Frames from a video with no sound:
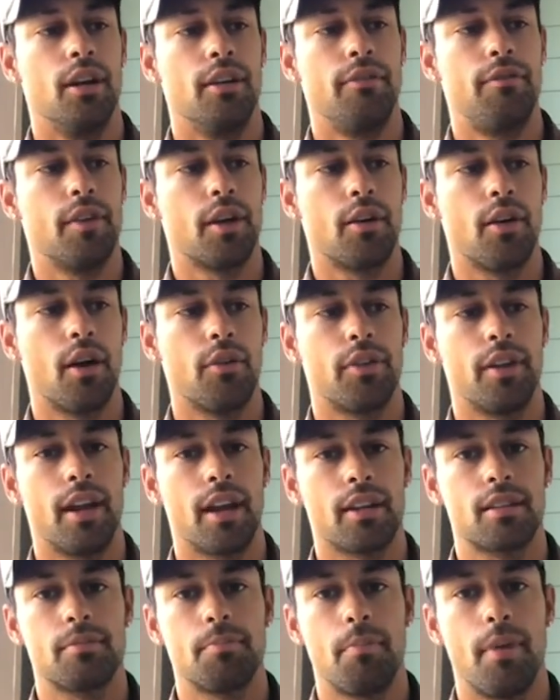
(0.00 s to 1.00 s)
figure out the
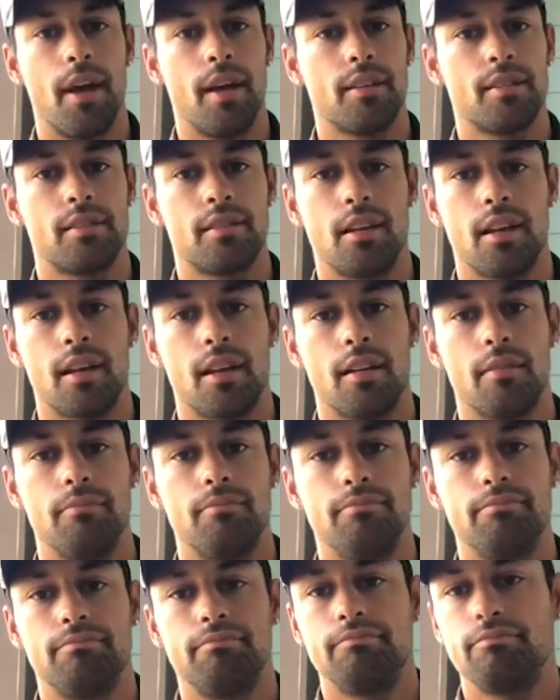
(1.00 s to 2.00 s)
next best
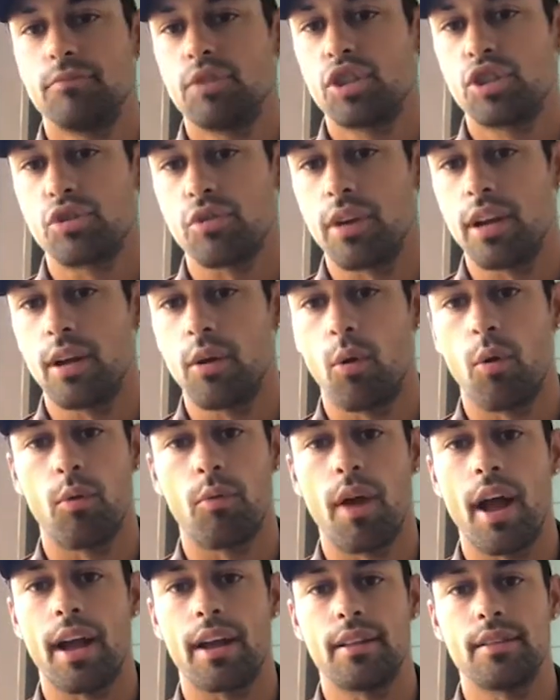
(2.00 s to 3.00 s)
string or
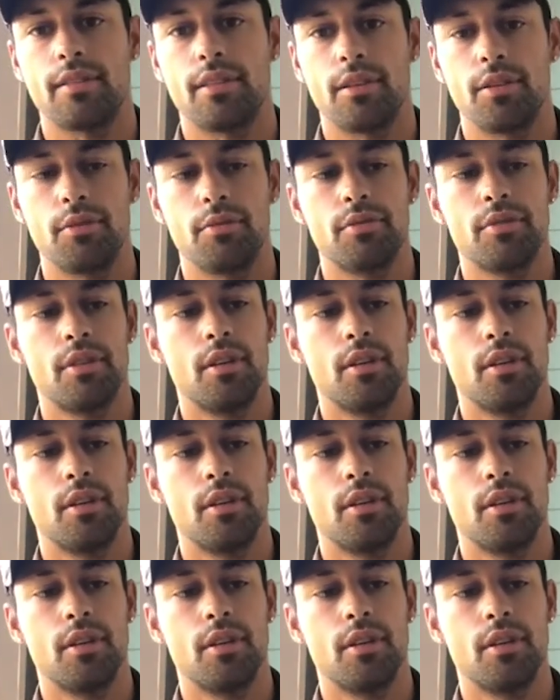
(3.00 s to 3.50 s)
racket to use.